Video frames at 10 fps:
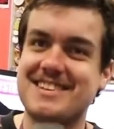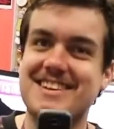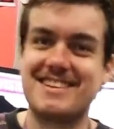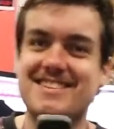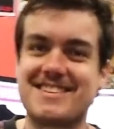
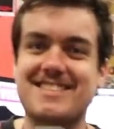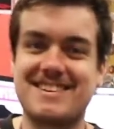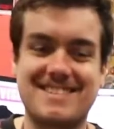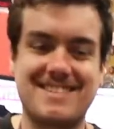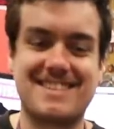the
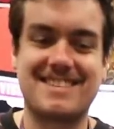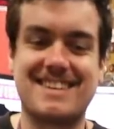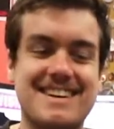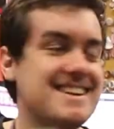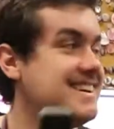
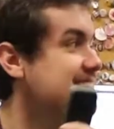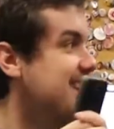Insta360. There's your...